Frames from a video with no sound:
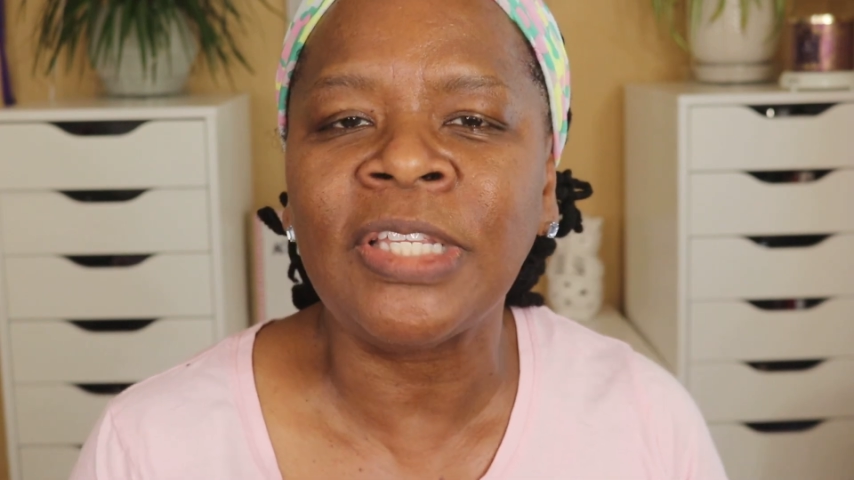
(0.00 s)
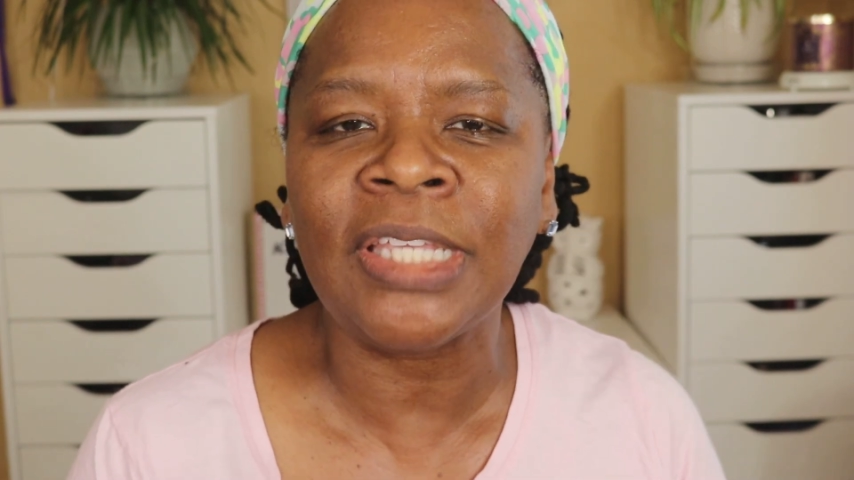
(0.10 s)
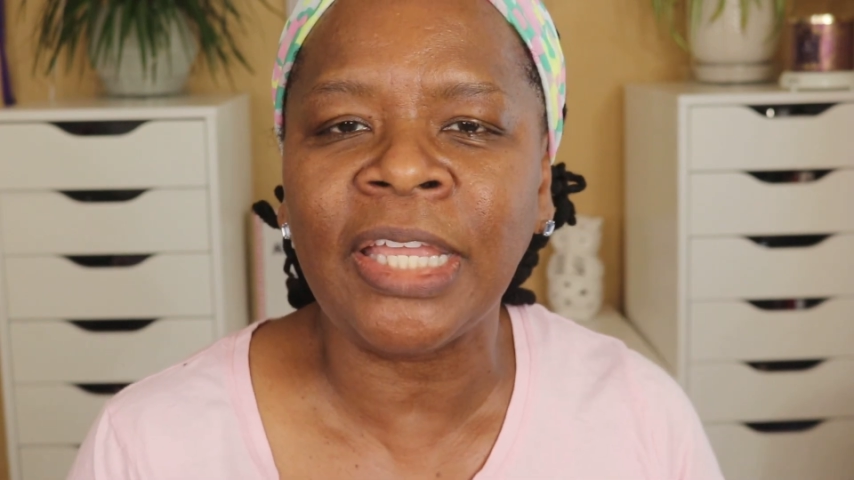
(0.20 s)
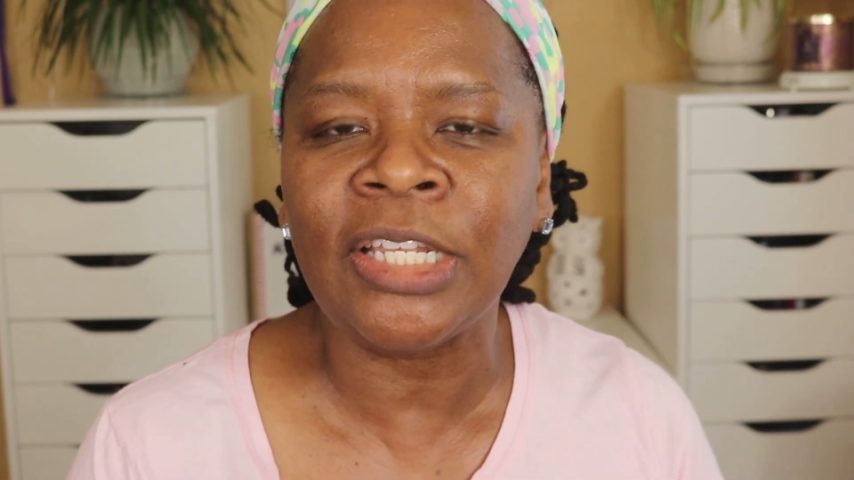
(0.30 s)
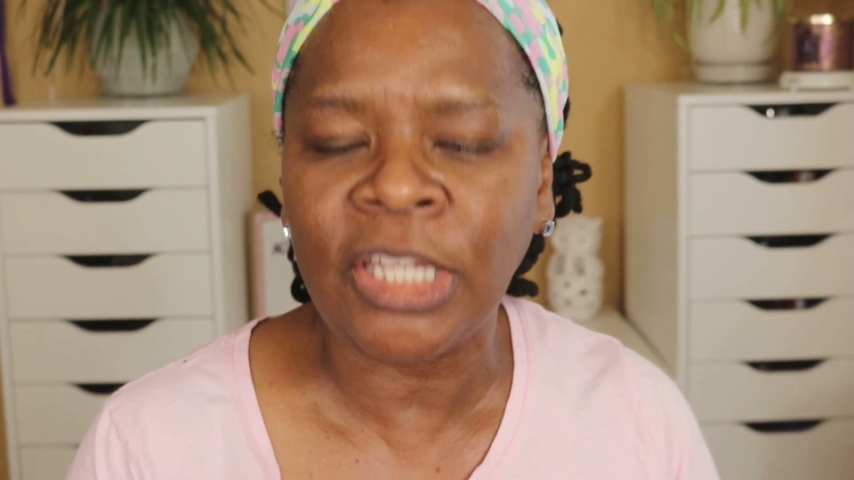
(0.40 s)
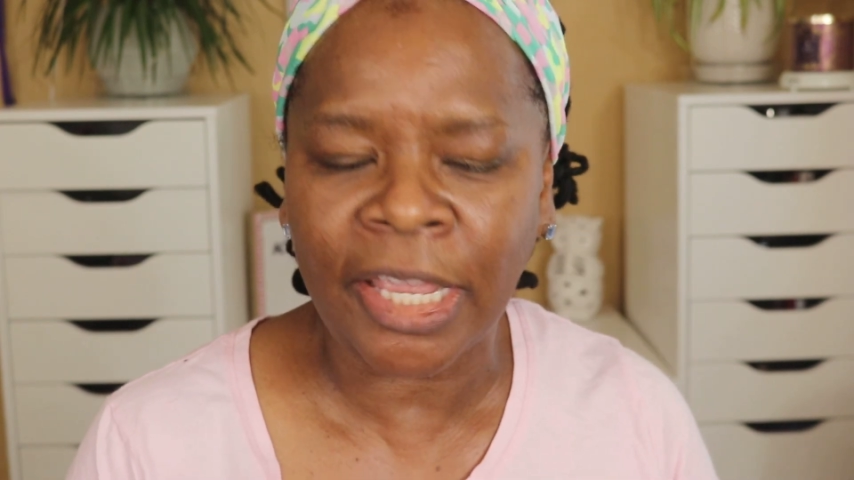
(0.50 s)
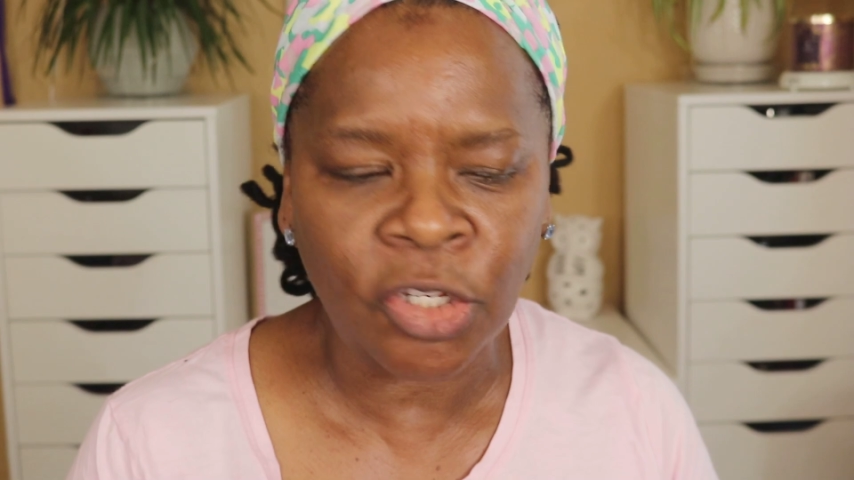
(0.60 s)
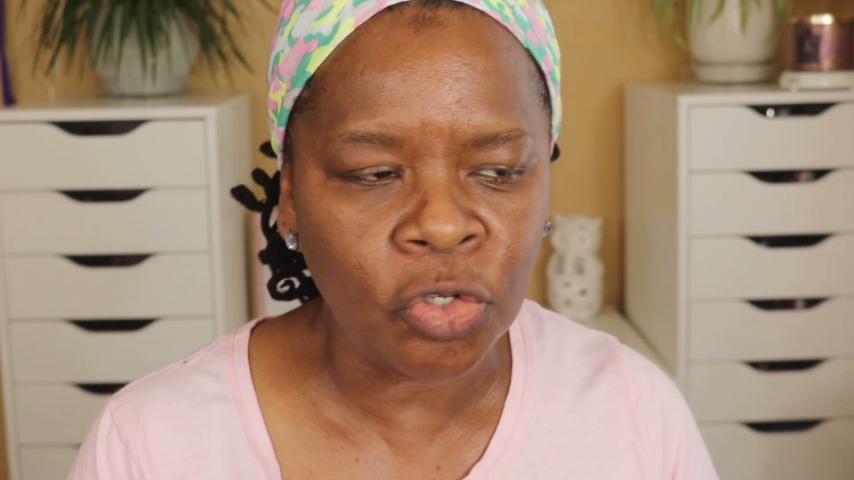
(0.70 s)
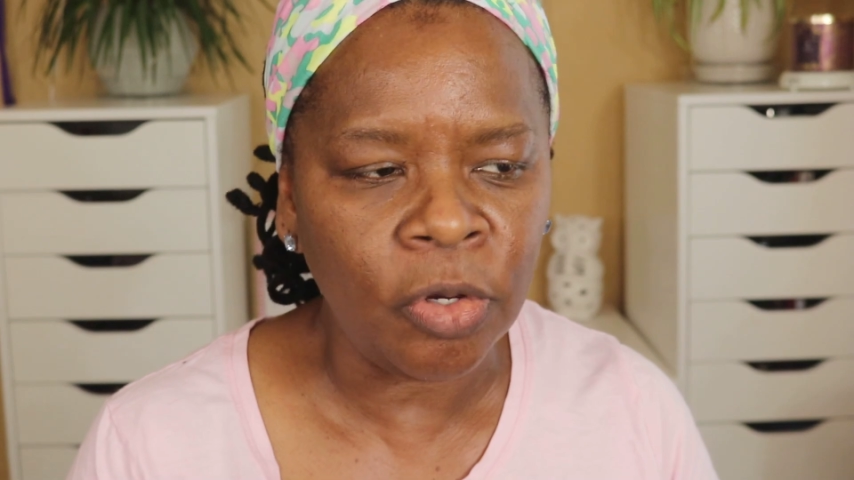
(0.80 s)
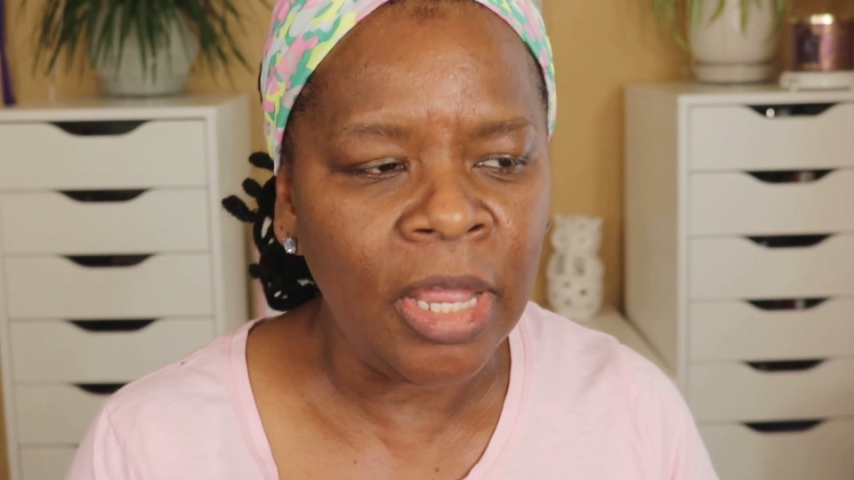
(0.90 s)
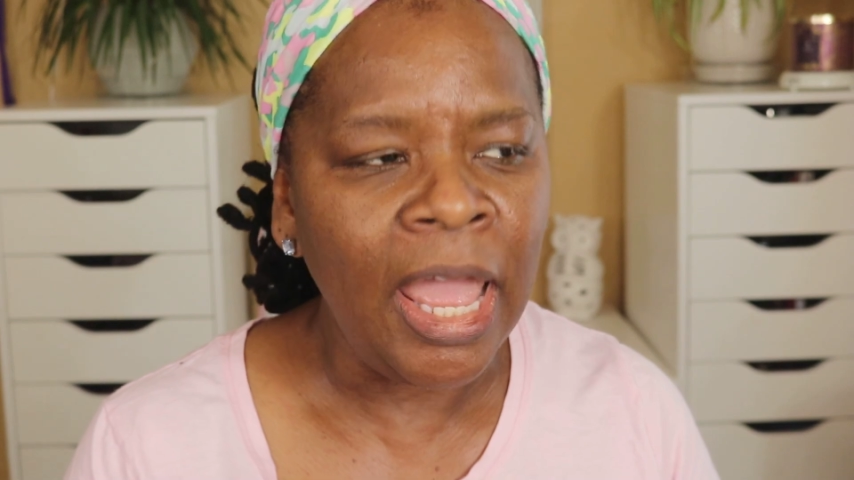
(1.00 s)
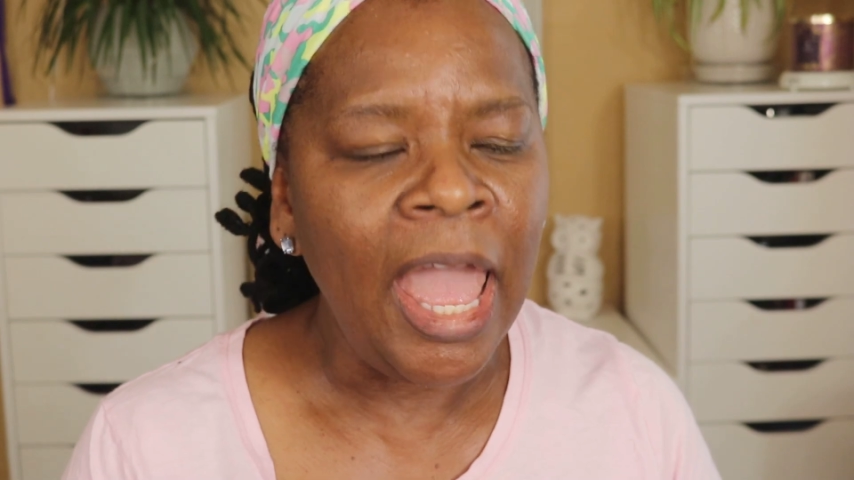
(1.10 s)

the skin texture.